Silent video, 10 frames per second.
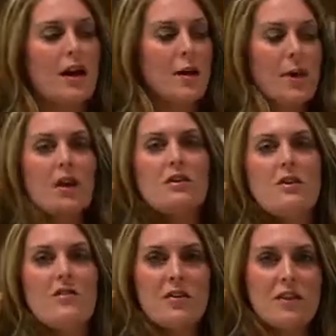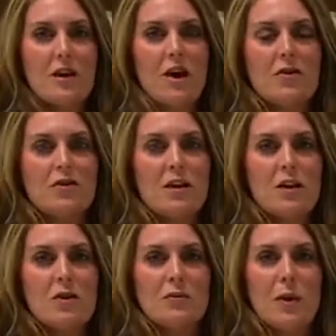Compared to the $50
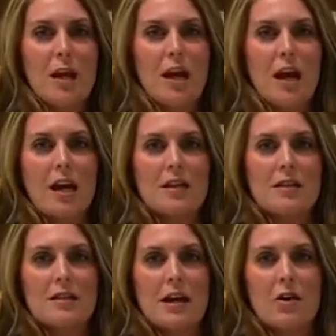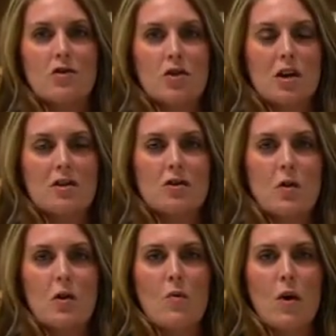that you're spending at a discount
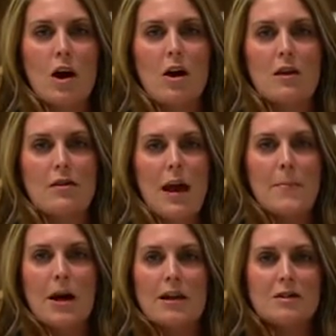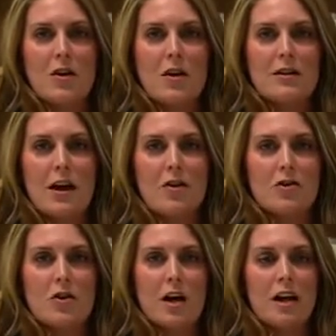drugstore where that money is going down the
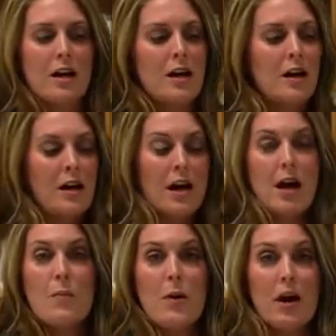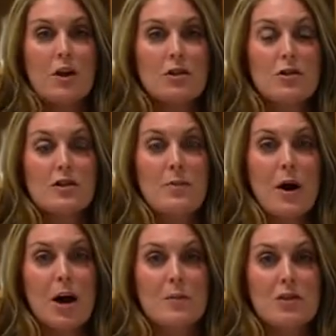drain? Compared to a
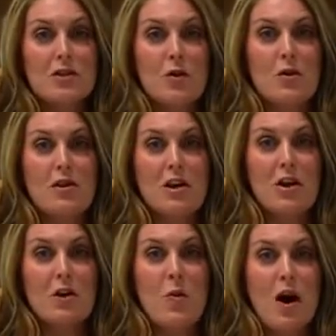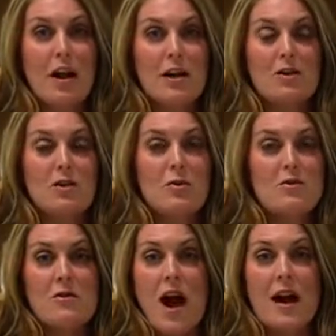department store that you're gonna walk into
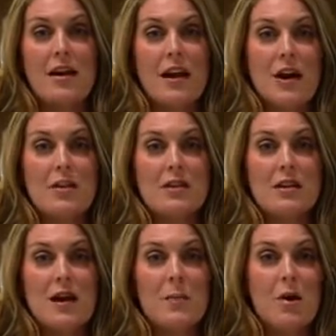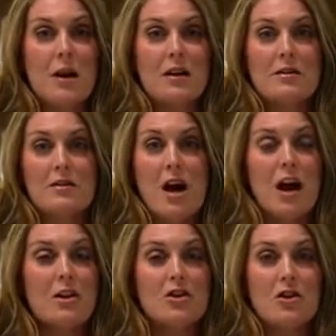where they're not gonna guarantee that product, they're
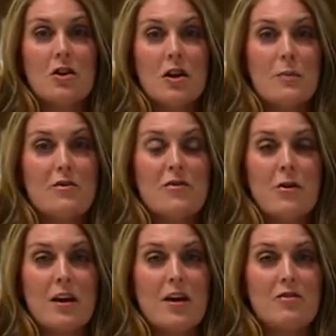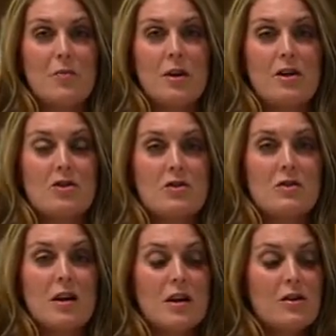not gonna show you any before and after
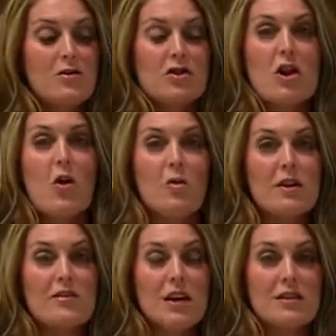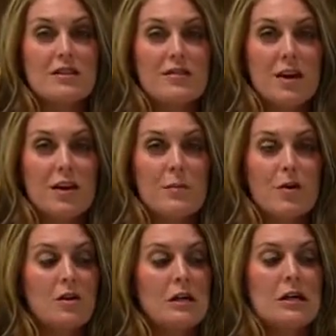pictures, there's no refunds
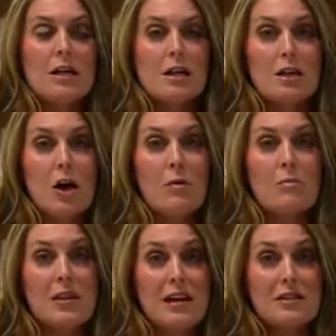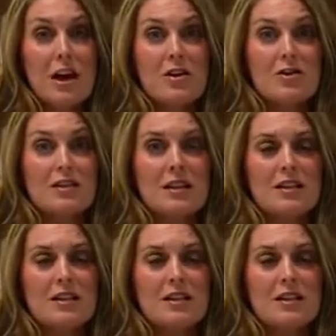available? Nope, that's $165.